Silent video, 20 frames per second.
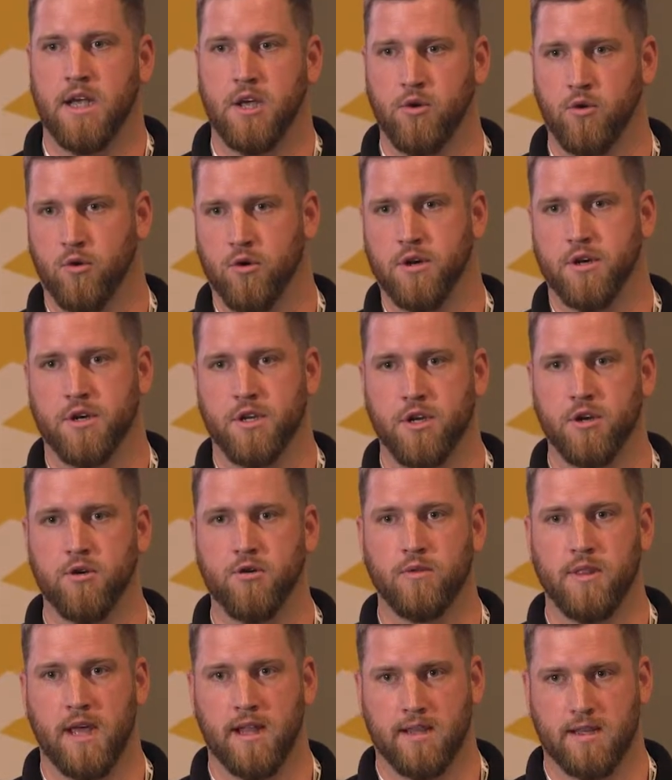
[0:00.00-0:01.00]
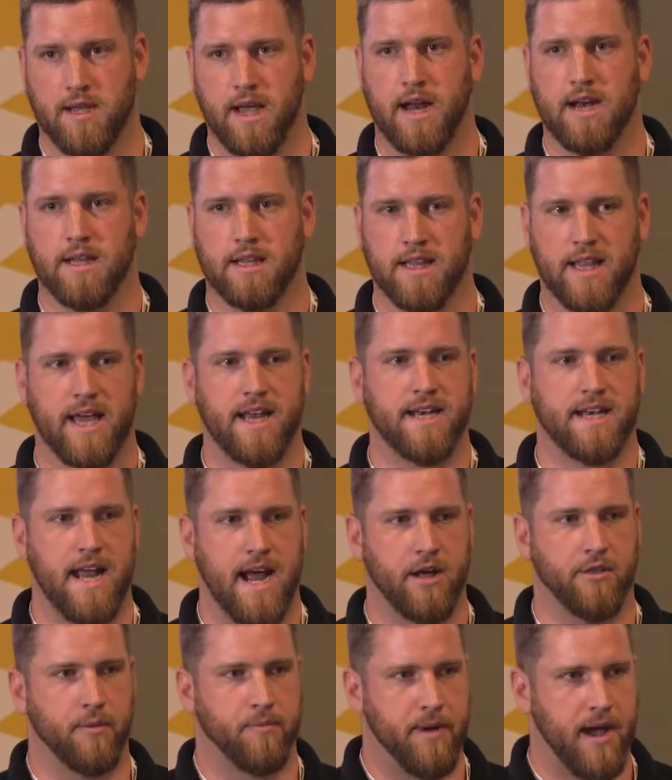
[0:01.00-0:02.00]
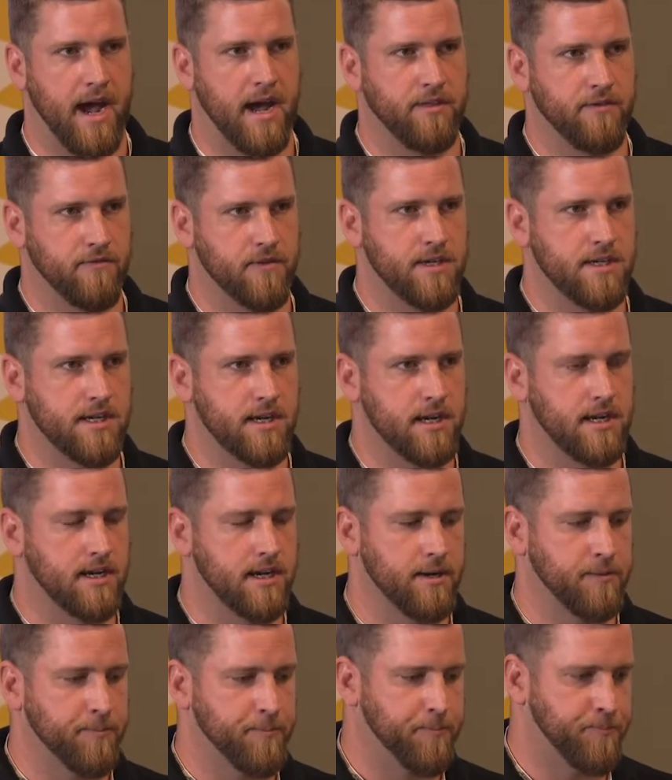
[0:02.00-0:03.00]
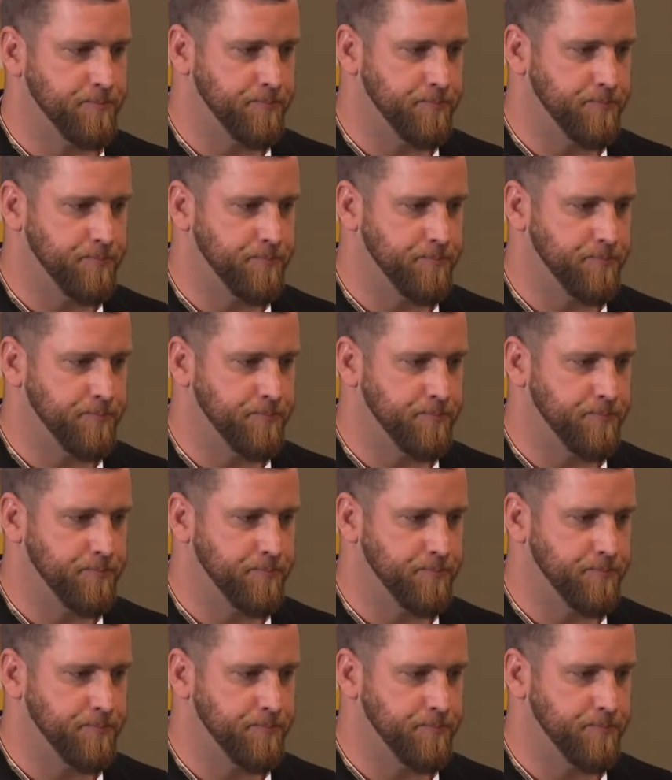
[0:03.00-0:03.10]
in order to do that kind of led down the path of e-ticketing.